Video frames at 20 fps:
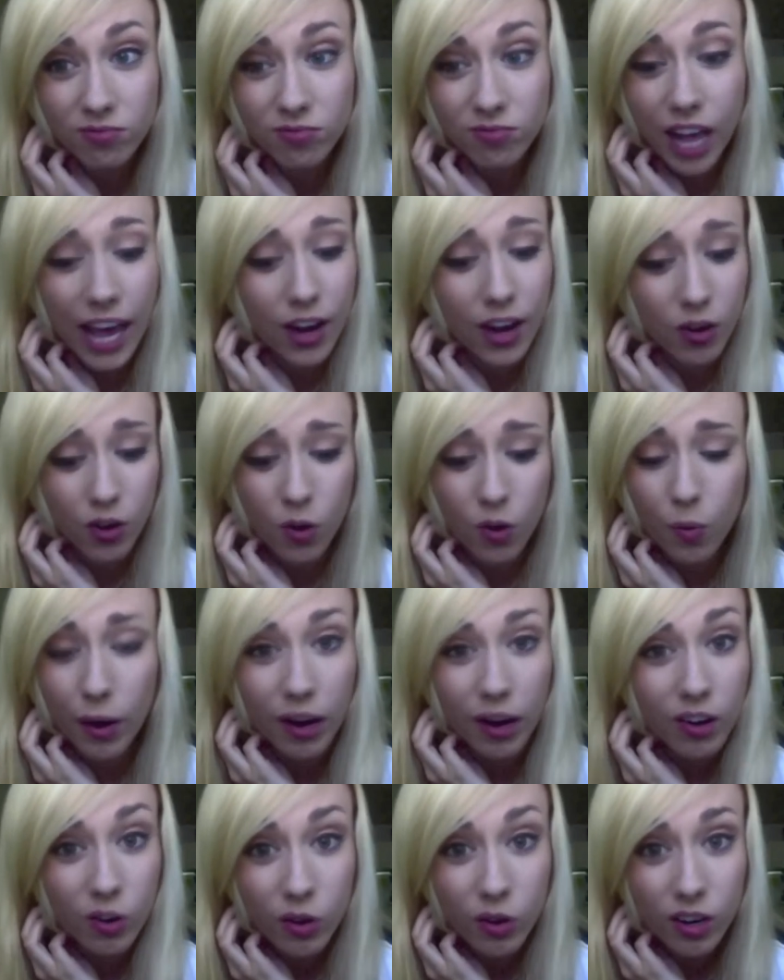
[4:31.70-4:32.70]
I don't know
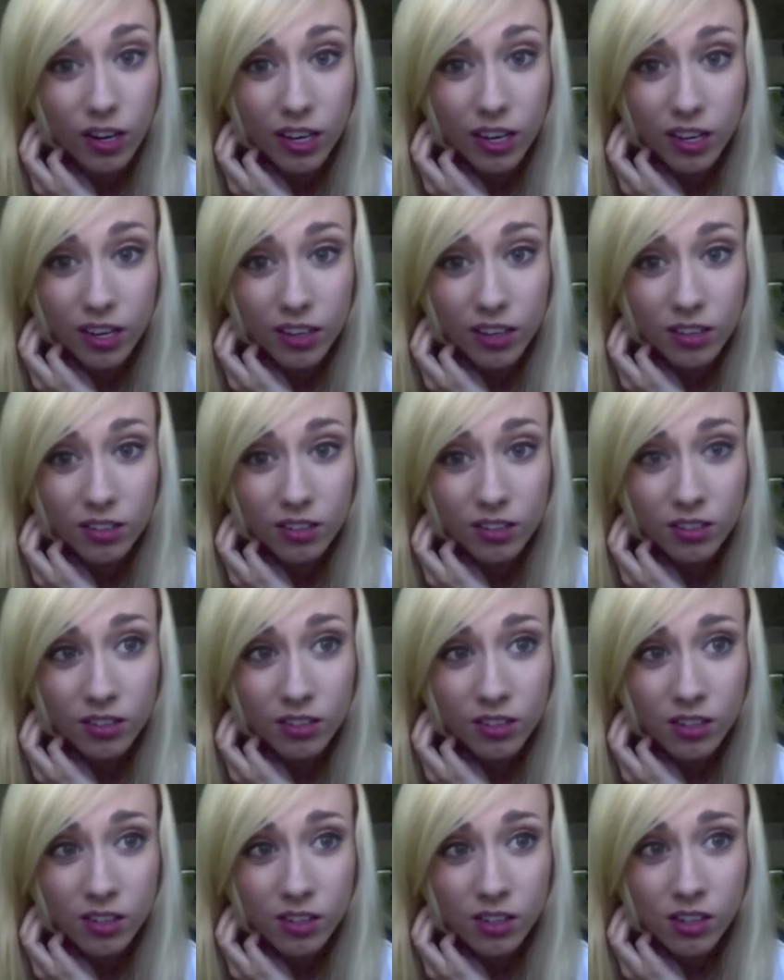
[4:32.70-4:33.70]
where in Oregon.
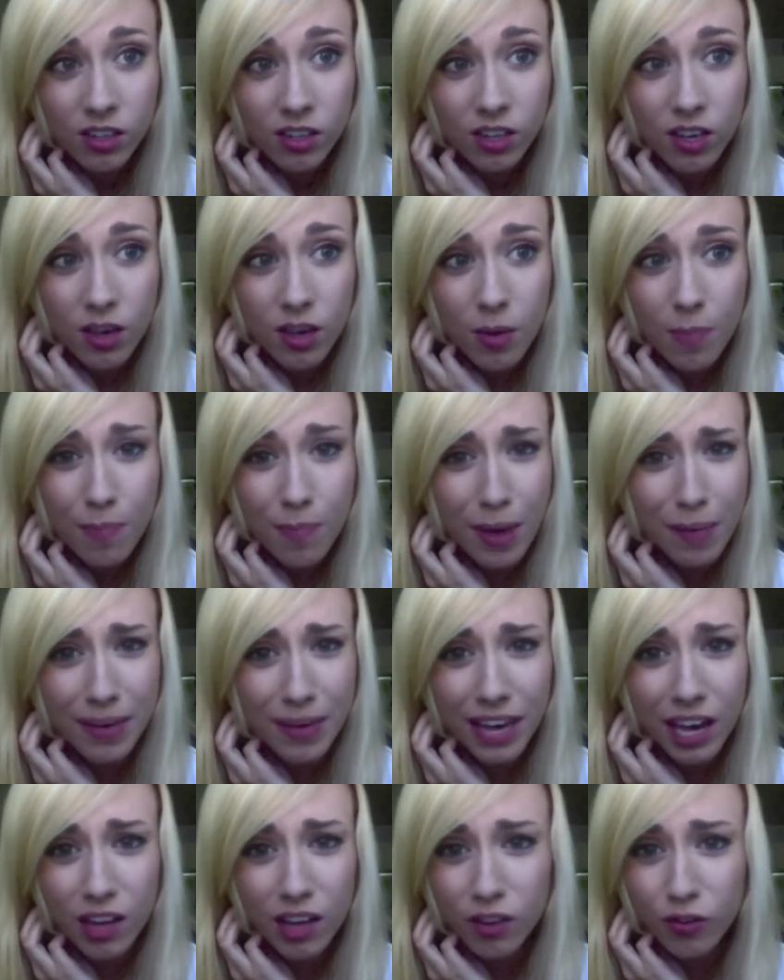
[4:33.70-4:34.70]
Maybe
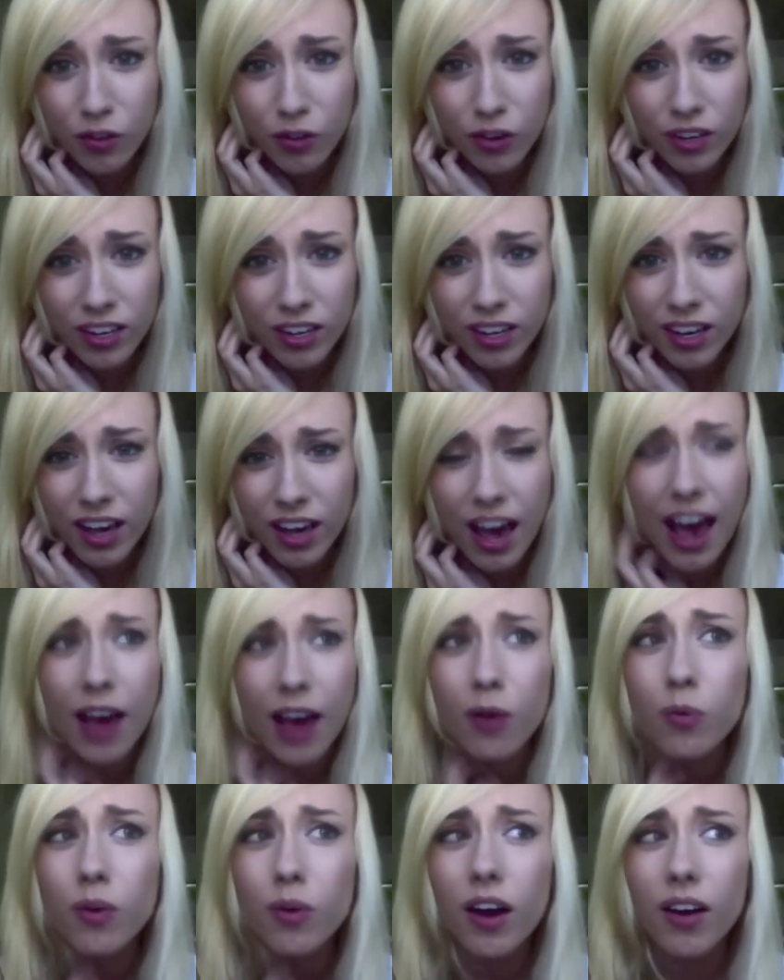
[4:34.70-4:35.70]
California. I
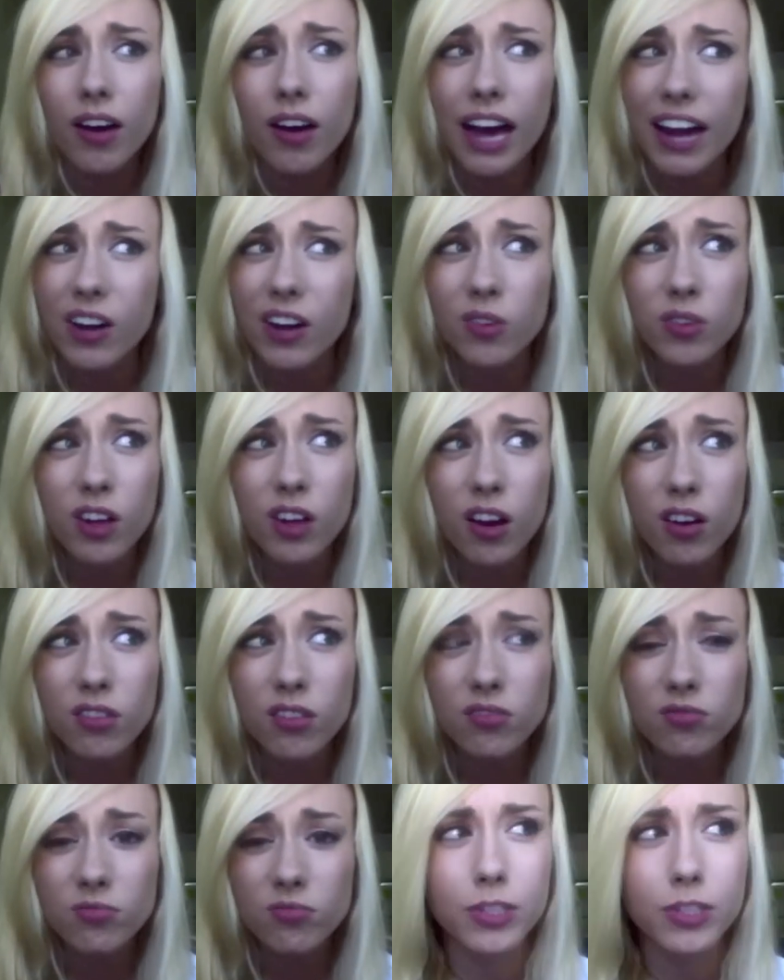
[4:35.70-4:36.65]
don't know.